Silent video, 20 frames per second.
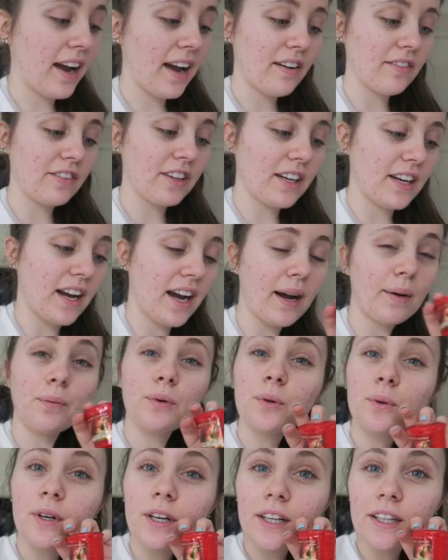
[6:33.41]
I have an
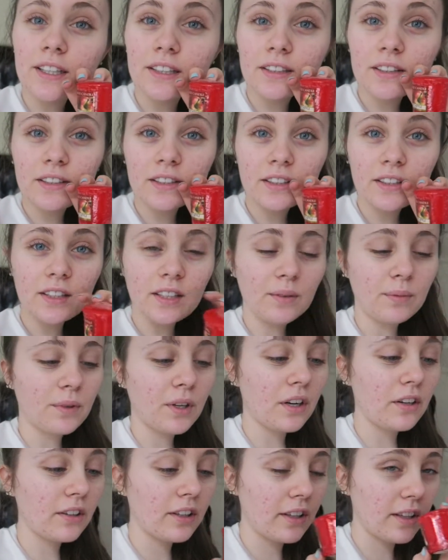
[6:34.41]
apple one that I'm
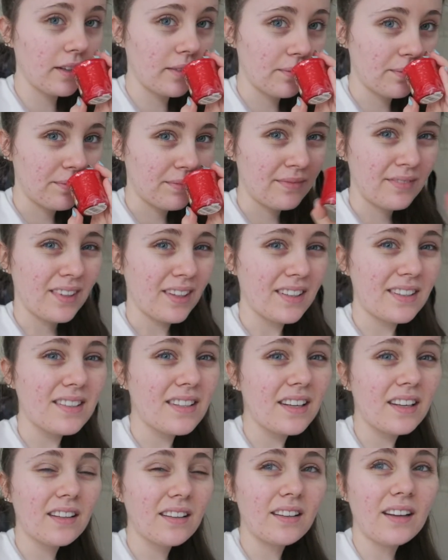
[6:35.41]
not really, I
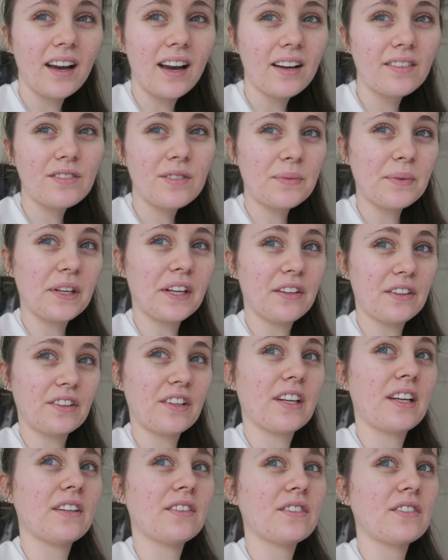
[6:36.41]
just like, I have so many other
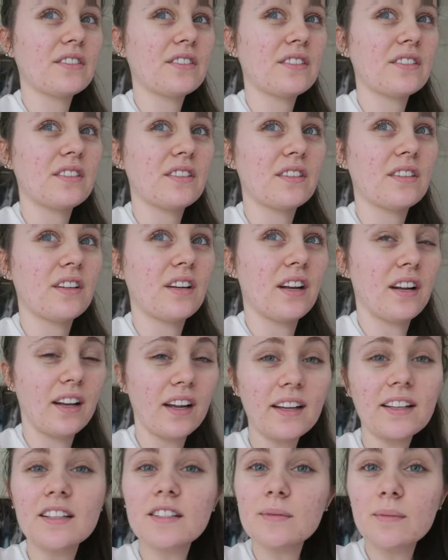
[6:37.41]
candles that I
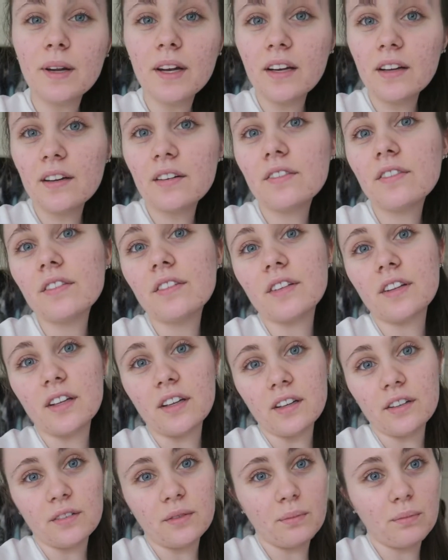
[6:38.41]
like the smell of that
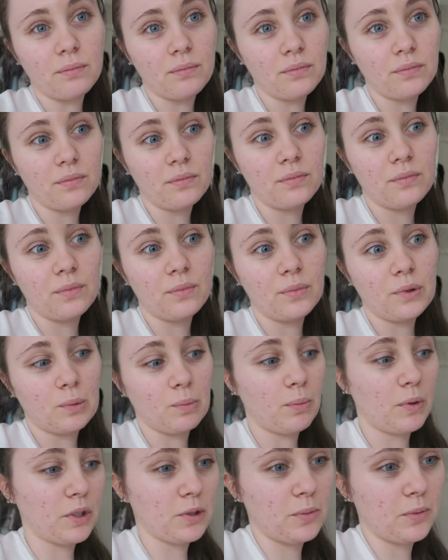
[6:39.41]
I
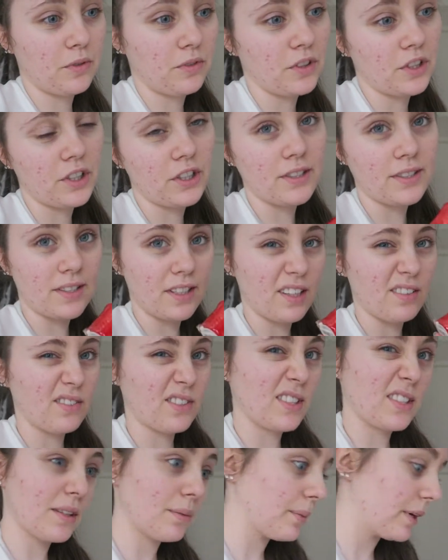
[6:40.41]
would much prefer just to give
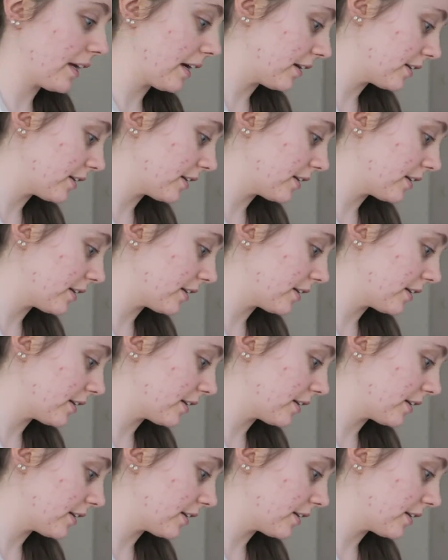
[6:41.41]
to somebody